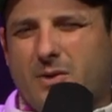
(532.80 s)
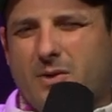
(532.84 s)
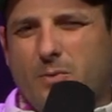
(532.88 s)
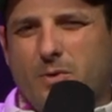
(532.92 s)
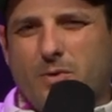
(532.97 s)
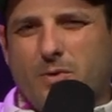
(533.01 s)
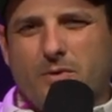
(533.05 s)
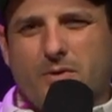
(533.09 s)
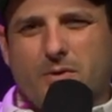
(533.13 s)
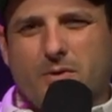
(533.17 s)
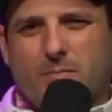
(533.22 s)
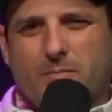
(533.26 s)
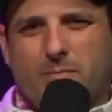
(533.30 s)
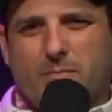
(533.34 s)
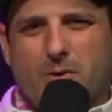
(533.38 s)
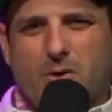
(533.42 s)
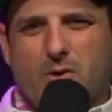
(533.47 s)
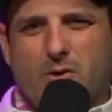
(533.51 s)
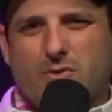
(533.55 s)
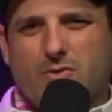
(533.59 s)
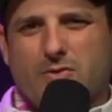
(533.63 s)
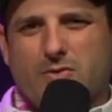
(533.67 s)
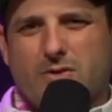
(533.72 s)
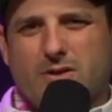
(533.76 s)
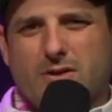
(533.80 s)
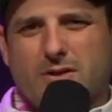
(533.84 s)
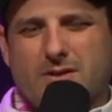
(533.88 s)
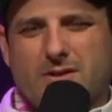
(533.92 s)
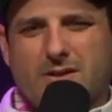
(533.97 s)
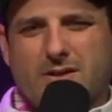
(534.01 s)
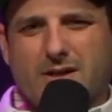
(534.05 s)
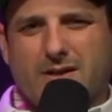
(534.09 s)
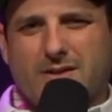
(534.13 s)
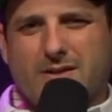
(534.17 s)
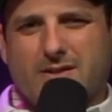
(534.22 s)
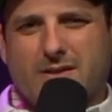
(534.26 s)
we were in the
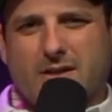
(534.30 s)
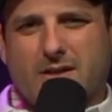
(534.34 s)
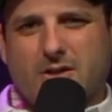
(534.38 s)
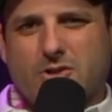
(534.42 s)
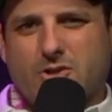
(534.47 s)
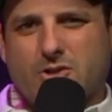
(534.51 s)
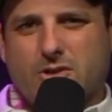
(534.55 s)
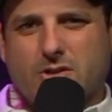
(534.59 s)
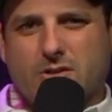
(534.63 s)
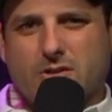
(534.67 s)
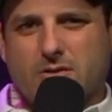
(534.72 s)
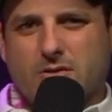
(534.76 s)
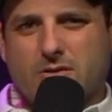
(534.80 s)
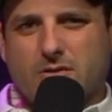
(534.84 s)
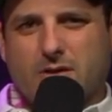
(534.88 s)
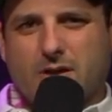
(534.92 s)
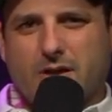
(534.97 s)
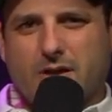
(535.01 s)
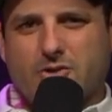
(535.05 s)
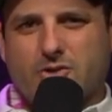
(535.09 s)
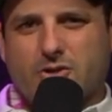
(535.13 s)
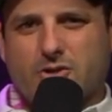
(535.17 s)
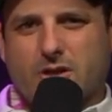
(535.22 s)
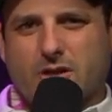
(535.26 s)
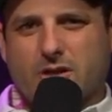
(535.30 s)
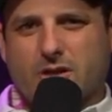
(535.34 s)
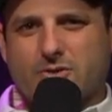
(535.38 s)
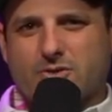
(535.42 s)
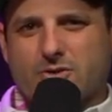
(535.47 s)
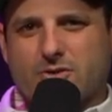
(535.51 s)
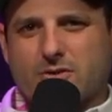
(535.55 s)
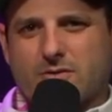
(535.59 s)
post-dissection education.